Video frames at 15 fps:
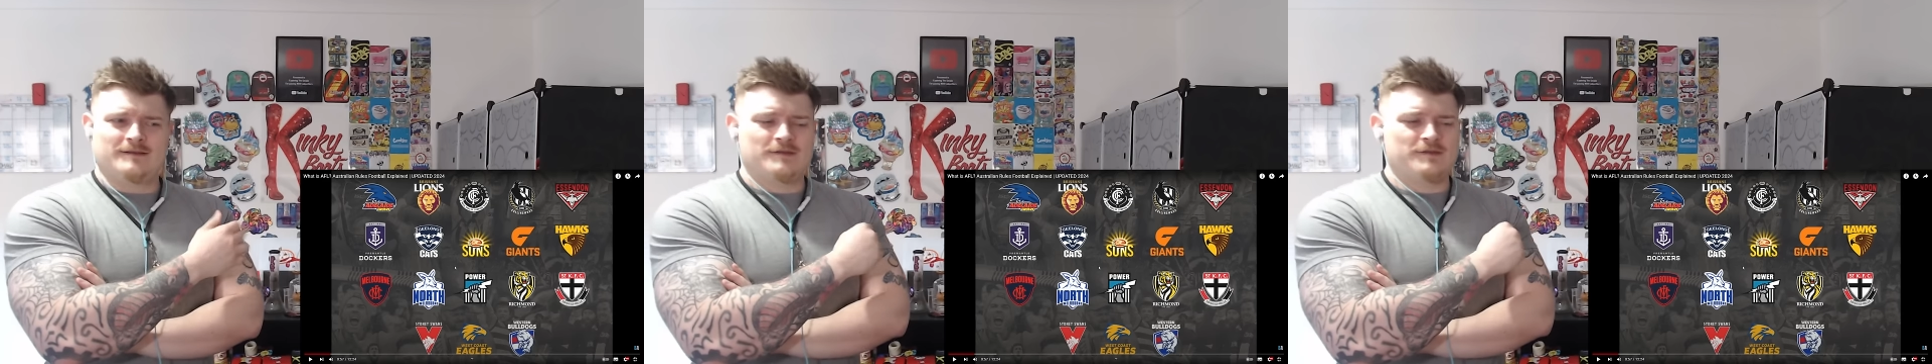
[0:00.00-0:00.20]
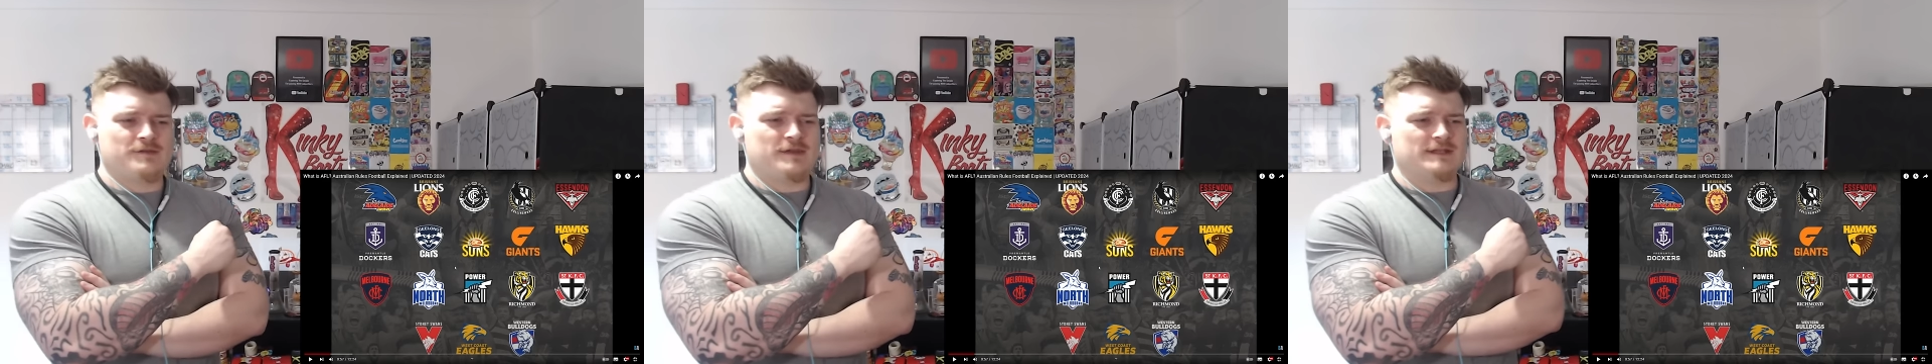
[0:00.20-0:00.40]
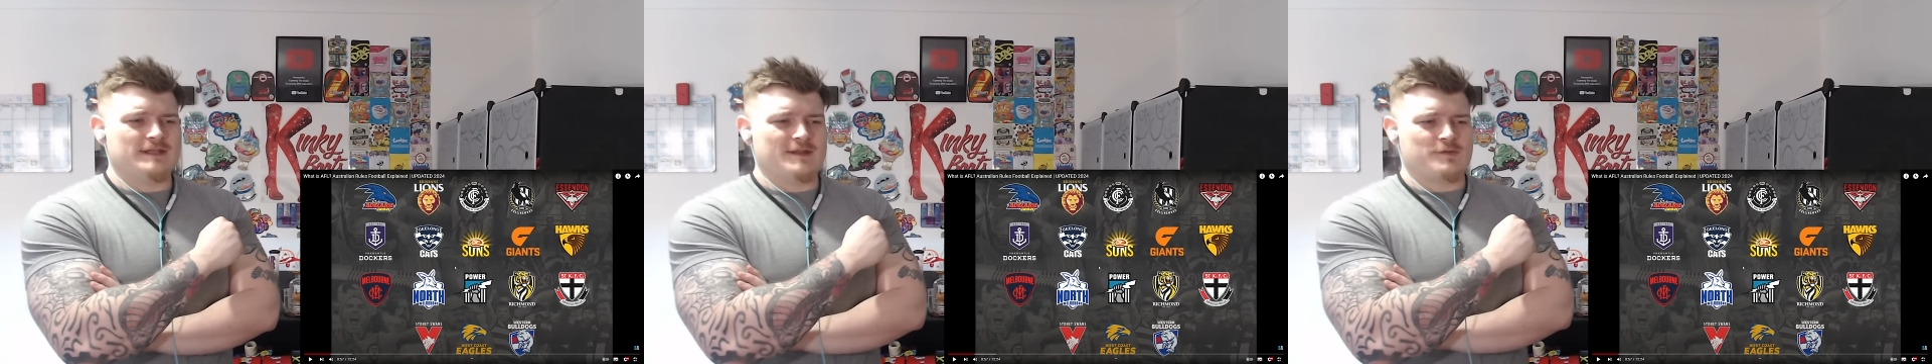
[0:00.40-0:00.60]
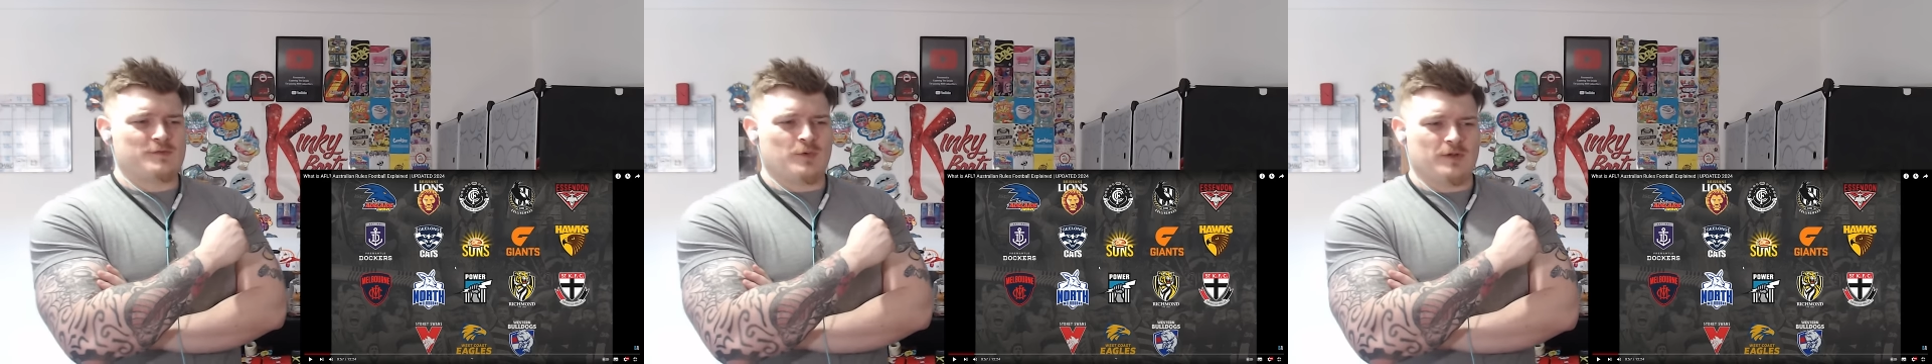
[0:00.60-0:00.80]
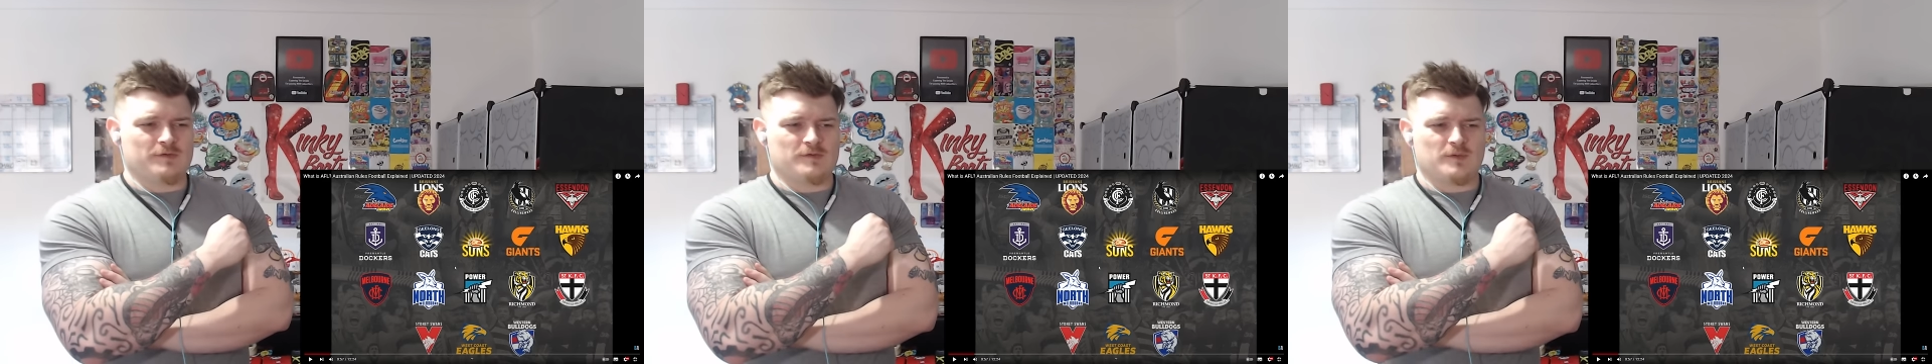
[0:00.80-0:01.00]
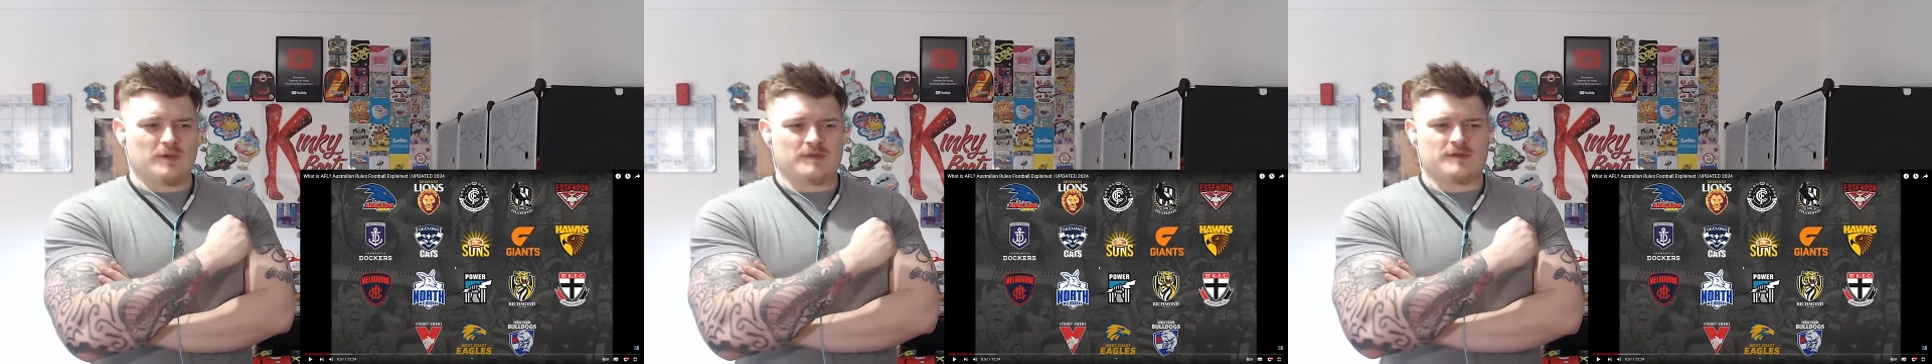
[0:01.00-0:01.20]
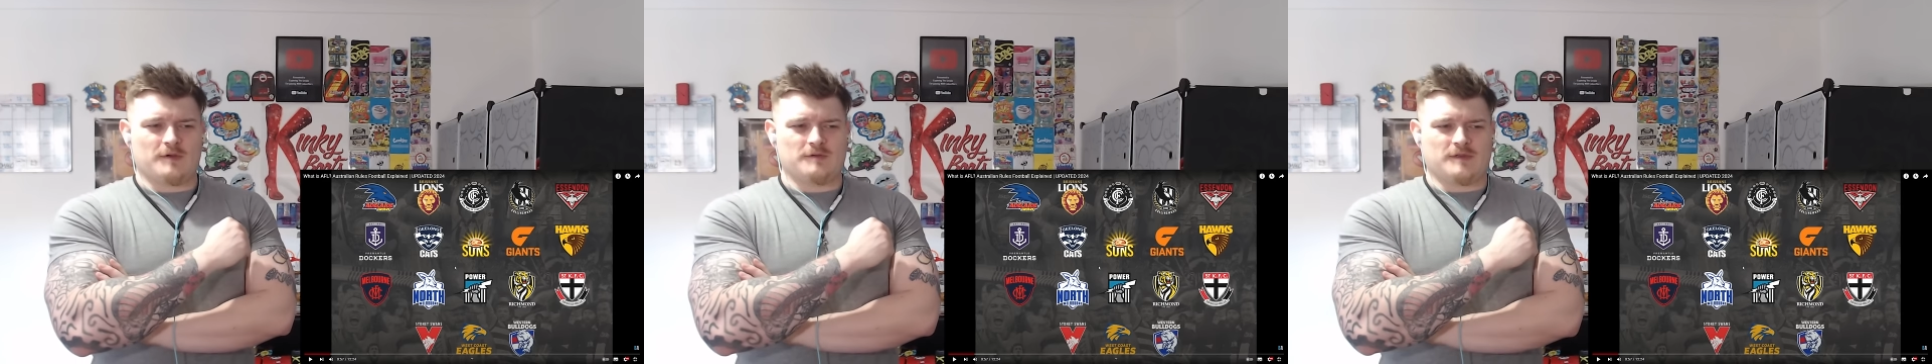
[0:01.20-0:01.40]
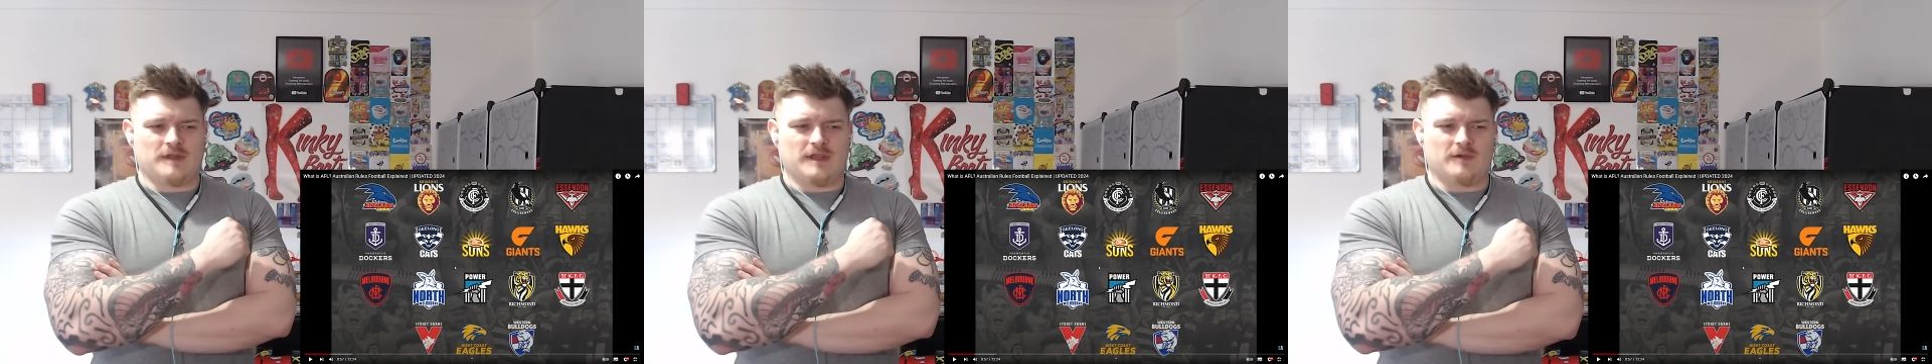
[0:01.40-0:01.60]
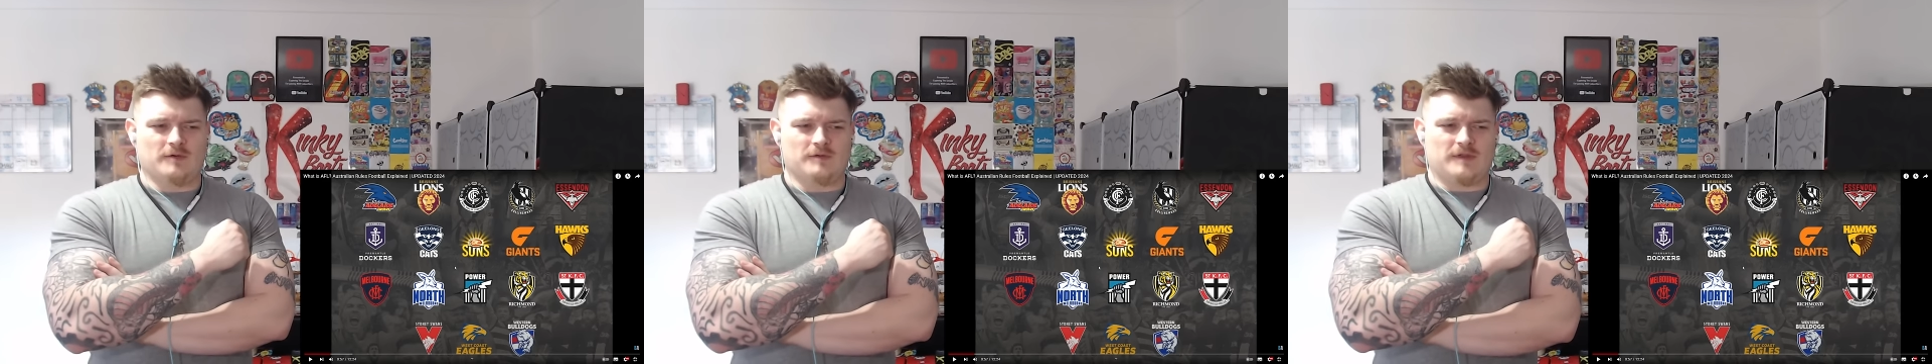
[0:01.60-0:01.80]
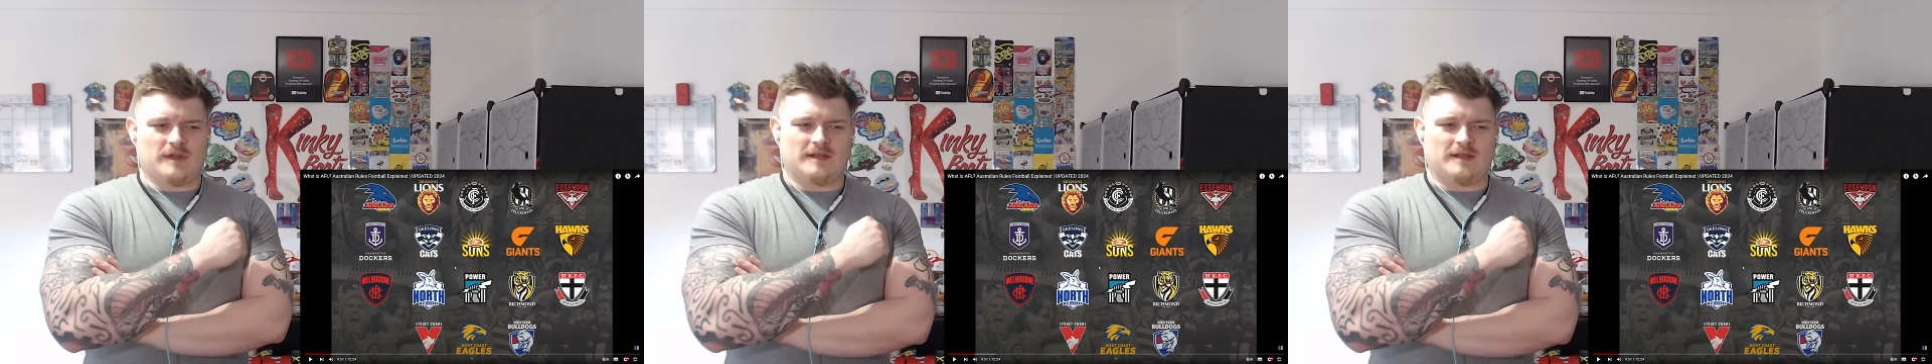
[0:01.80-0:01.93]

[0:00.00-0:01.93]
Sydney Swans, West Coast Eagles,